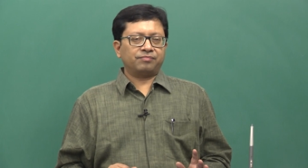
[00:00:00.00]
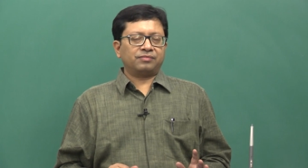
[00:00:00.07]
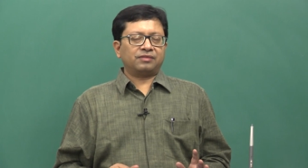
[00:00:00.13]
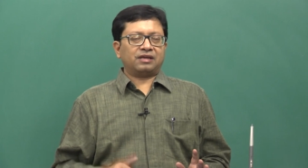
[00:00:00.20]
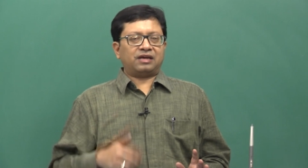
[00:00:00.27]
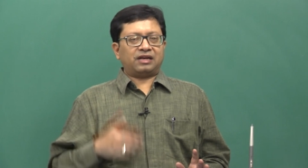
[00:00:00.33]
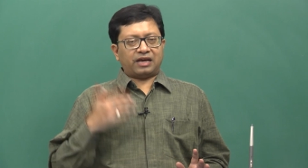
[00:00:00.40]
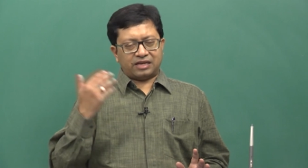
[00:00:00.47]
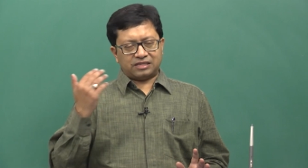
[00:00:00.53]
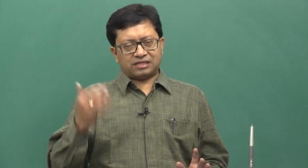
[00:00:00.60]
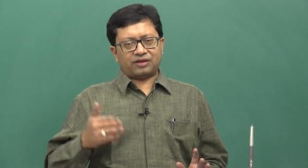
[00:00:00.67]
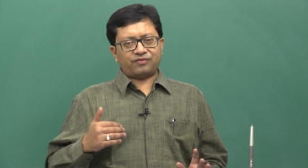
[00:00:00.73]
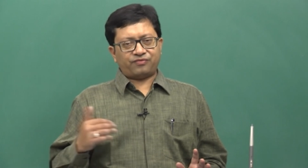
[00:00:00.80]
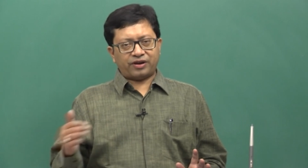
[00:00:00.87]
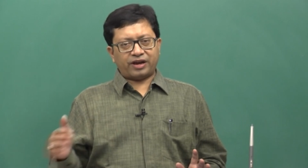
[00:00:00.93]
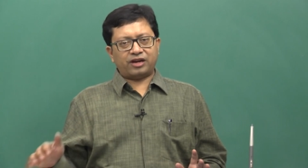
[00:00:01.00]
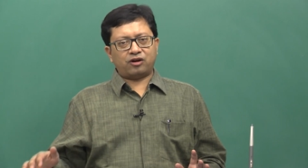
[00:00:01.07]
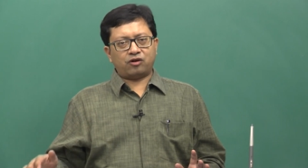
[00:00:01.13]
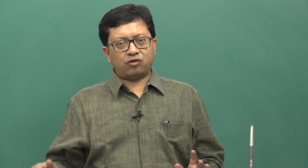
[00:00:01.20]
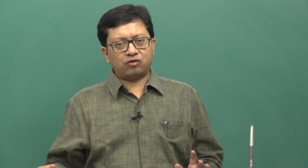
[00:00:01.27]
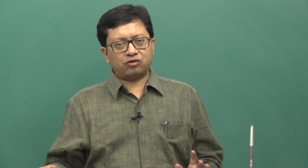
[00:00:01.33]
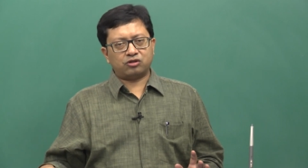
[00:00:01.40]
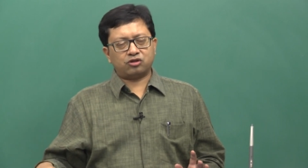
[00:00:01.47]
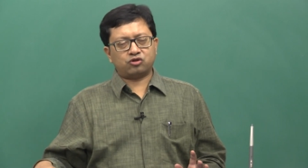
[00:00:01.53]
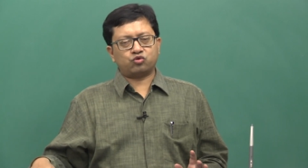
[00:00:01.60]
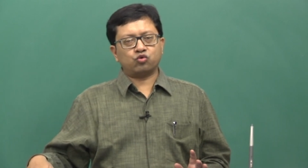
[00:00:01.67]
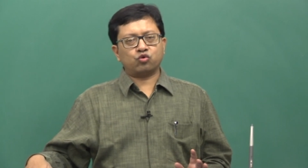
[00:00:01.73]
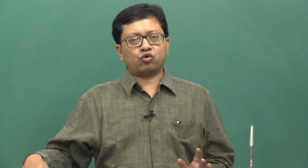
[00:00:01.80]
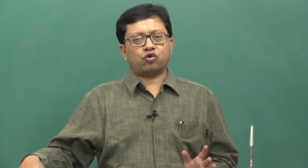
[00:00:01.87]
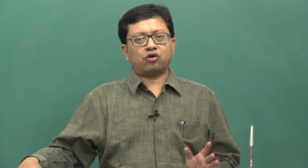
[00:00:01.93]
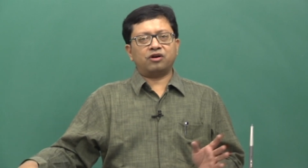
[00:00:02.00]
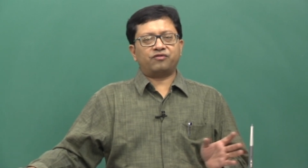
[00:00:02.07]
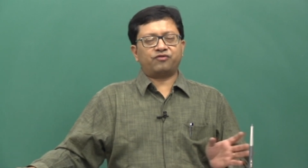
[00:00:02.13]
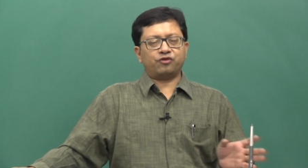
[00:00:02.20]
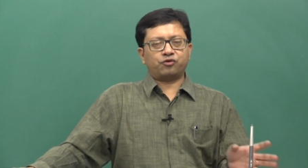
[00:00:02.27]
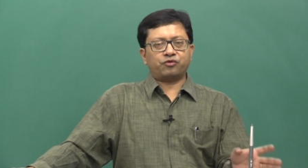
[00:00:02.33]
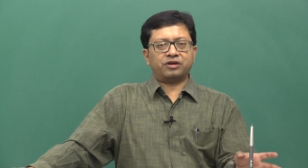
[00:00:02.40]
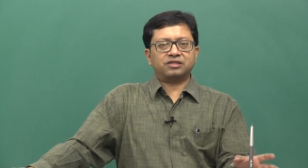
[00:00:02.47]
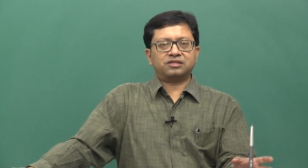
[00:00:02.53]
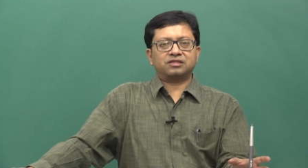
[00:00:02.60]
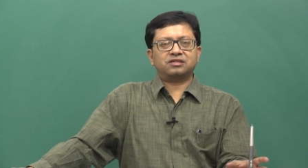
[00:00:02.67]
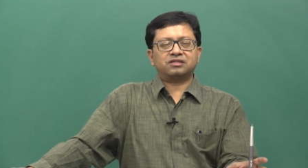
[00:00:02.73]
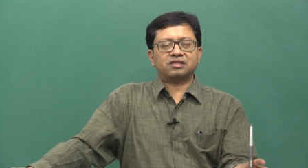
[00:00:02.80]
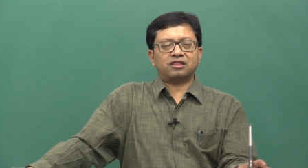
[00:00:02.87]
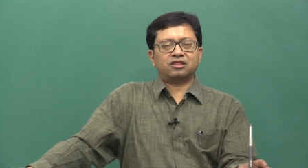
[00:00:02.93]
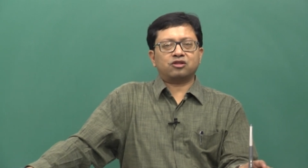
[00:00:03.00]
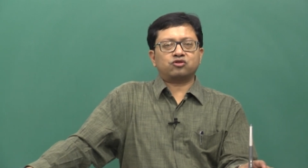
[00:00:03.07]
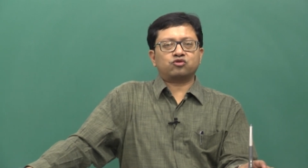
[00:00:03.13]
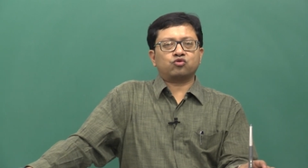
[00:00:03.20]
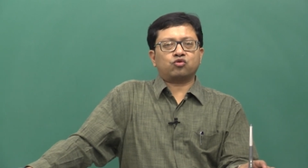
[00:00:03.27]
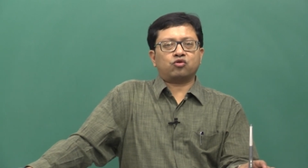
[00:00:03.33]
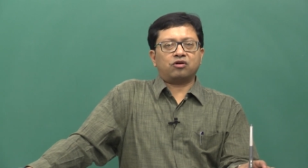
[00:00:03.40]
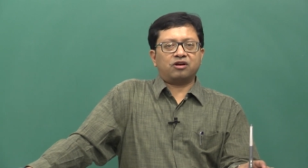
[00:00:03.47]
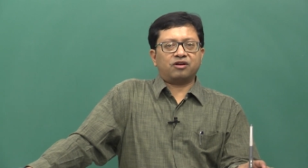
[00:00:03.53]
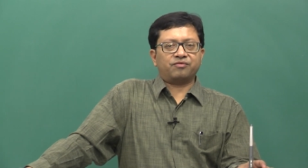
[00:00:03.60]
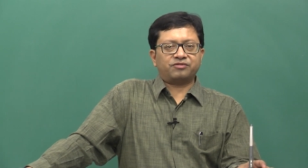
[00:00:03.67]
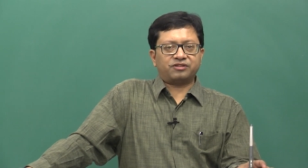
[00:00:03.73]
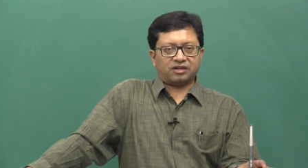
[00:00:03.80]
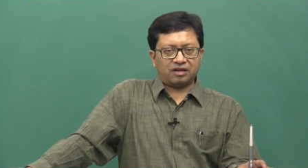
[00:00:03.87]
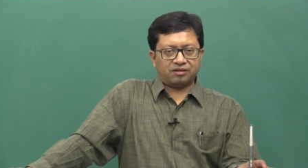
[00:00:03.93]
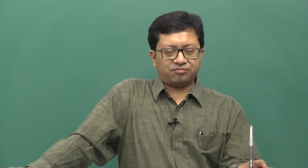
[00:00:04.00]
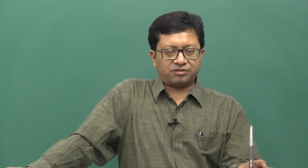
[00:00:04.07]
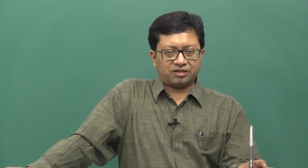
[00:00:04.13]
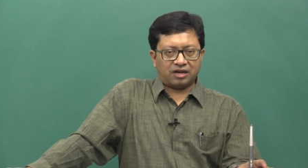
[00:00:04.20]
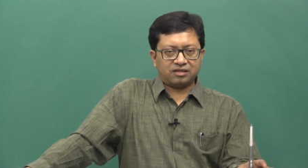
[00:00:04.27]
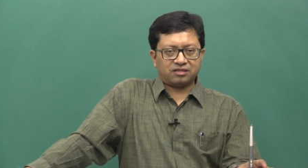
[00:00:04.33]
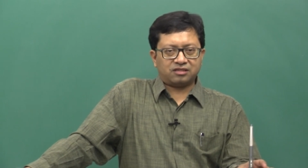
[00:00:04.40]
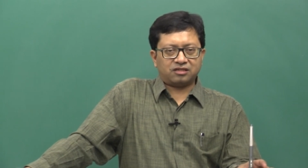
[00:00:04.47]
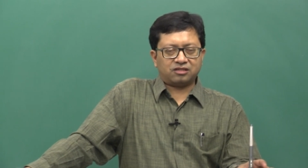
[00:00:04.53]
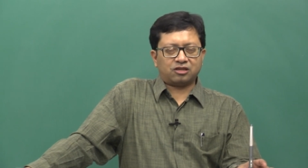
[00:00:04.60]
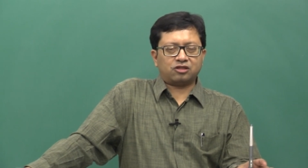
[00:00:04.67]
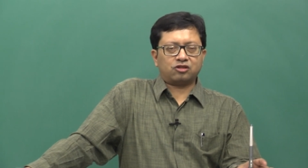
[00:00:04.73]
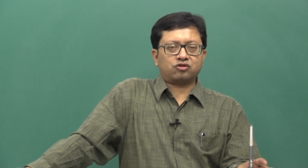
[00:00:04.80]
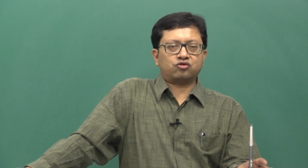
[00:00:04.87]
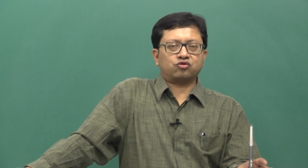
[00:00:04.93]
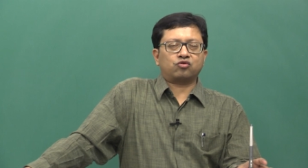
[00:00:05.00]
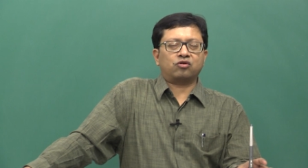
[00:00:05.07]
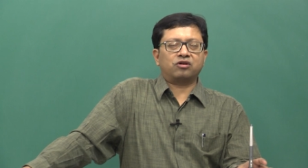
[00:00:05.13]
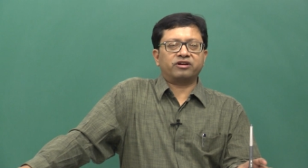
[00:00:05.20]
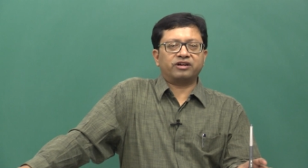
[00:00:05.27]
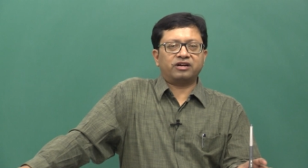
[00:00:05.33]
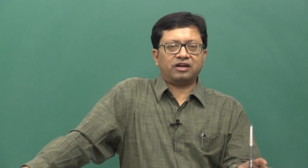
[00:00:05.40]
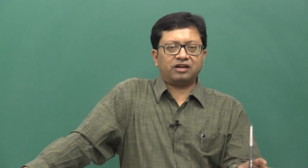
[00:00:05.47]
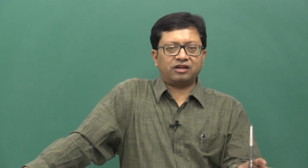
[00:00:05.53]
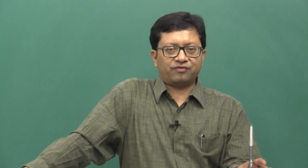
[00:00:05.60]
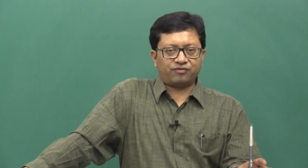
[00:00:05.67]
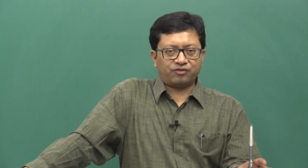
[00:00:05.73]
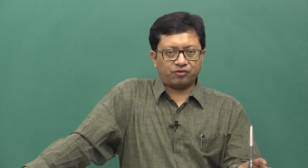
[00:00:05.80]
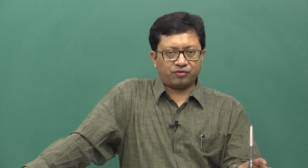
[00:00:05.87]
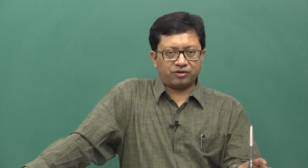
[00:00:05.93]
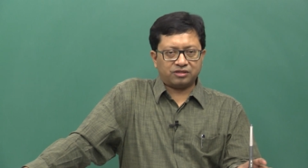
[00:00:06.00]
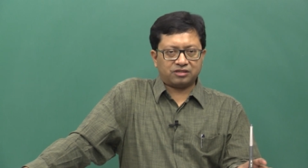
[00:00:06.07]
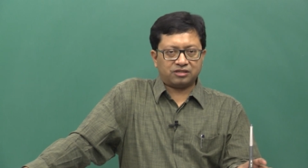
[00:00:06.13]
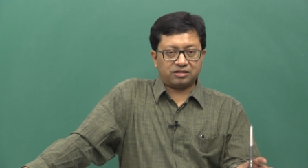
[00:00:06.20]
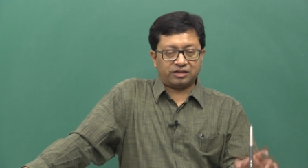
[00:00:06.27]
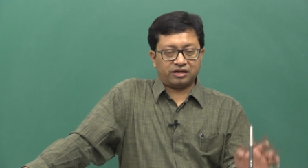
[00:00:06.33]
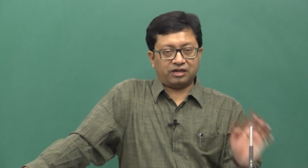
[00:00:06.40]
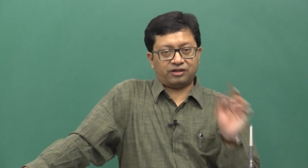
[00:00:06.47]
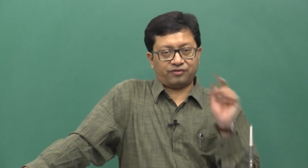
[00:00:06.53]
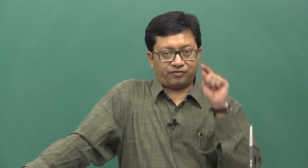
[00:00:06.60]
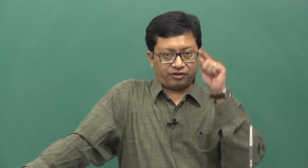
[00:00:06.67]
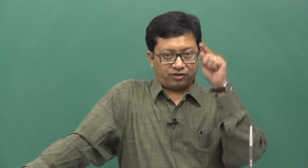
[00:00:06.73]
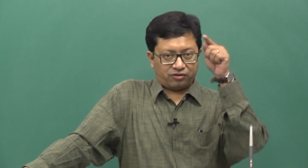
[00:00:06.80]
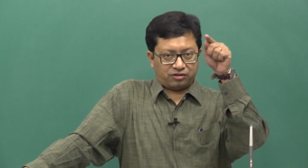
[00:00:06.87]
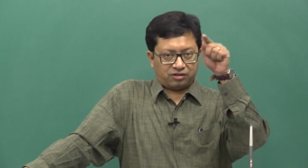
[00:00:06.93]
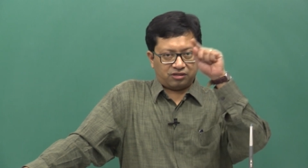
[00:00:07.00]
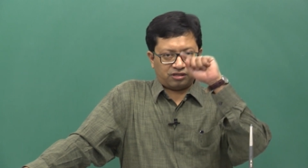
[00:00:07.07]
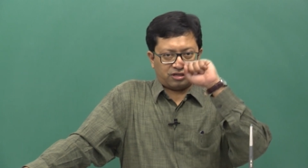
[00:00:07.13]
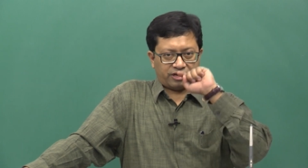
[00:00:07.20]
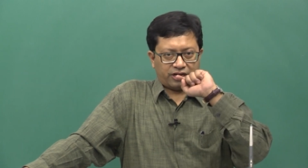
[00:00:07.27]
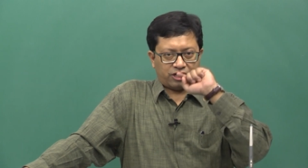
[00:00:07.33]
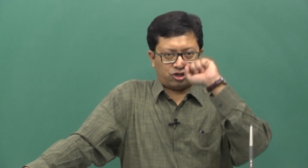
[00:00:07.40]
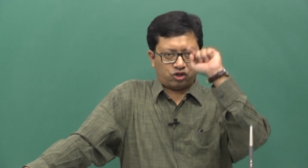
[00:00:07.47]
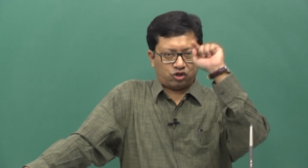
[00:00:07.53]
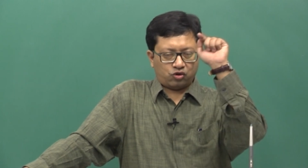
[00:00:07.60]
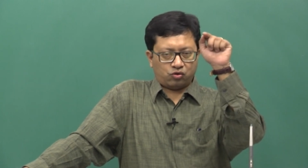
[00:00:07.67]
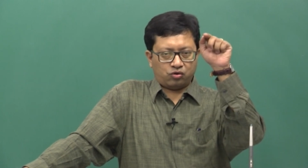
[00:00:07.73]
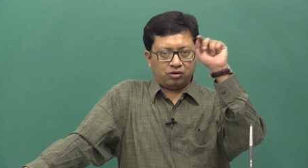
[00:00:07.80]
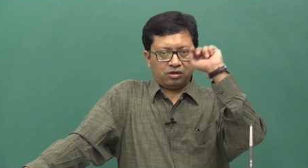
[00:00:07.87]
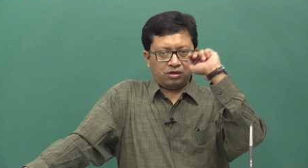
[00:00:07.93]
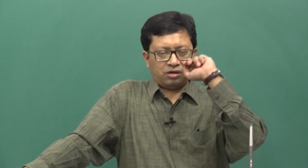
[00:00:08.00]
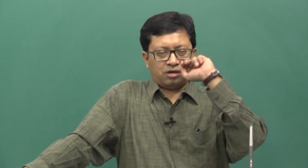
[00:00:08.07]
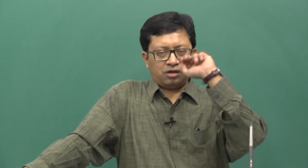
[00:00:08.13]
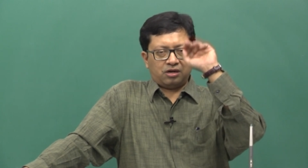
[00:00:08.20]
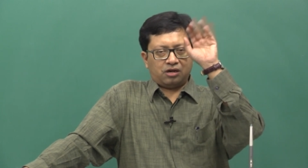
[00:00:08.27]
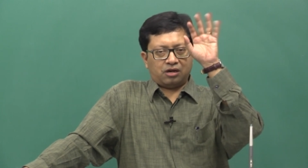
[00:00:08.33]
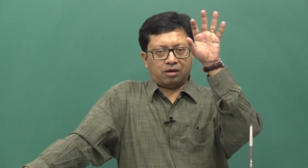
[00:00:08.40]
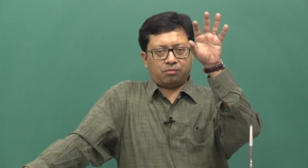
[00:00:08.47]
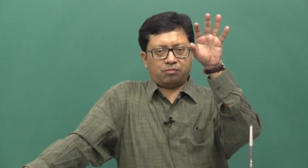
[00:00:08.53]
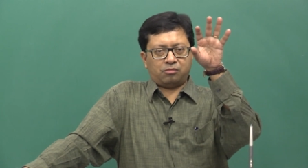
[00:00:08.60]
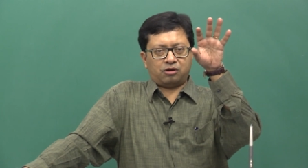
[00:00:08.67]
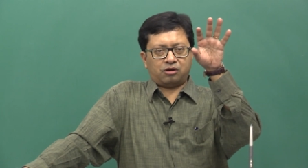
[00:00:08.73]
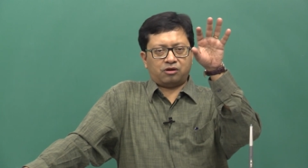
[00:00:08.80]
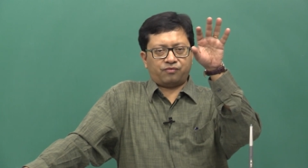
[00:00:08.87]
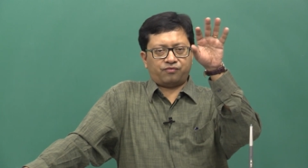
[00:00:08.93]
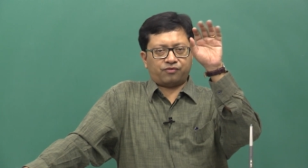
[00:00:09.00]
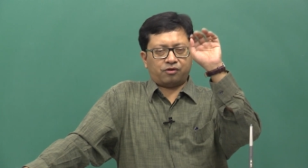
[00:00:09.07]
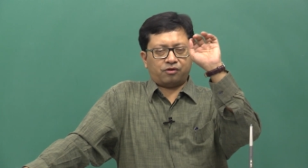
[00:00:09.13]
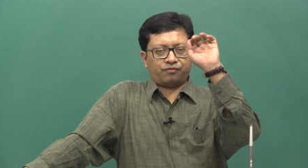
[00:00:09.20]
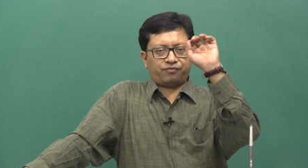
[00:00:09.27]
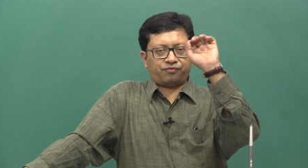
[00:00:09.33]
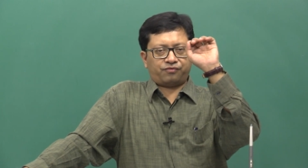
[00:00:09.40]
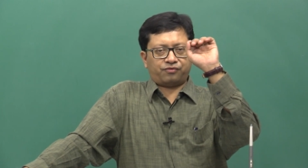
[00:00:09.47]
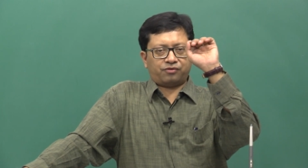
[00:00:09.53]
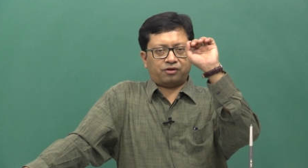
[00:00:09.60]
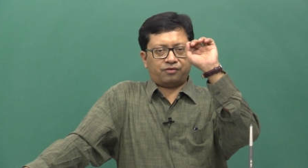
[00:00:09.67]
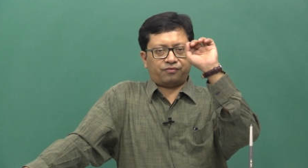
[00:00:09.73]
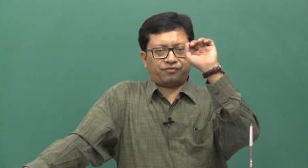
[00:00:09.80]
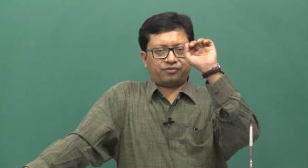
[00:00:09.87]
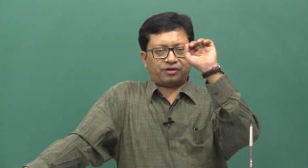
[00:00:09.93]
and as I find out the so called frequencies and the so called chances and the so called relative frequencies is the ratio, number of